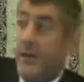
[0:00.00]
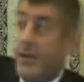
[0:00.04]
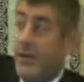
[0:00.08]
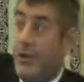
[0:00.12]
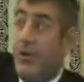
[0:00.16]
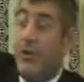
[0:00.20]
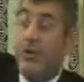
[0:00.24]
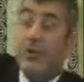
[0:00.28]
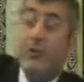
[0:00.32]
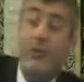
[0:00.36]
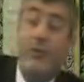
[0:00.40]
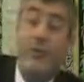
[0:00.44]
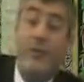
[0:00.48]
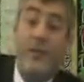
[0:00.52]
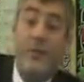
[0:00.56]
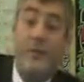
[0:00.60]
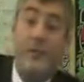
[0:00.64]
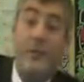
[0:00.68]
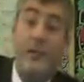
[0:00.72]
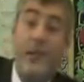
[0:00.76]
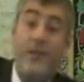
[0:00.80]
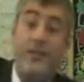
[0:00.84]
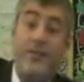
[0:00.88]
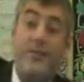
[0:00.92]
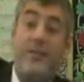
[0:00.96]
You go to some
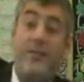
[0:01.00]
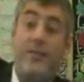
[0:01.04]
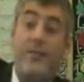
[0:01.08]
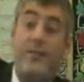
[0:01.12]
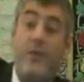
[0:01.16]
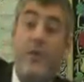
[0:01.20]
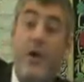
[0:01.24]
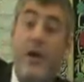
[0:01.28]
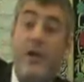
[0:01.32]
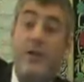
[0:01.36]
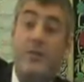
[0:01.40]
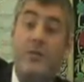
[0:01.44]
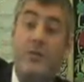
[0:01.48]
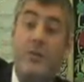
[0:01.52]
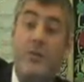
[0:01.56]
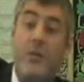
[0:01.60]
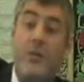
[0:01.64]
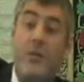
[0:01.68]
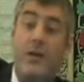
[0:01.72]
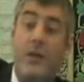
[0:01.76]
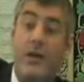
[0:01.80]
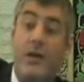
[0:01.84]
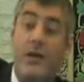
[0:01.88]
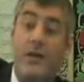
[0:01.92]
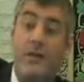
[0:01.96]
places, 1, 2
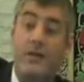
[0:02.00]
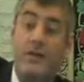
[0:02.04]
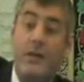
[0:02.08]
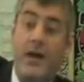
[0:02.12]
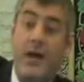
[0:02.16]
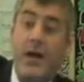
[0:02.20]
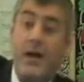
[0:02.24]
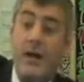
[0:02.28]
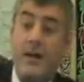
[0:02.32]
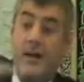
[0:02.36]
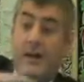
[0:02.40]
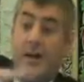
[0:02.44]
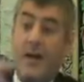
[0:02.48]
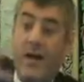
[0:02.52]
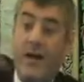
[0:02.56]
o'clock at night,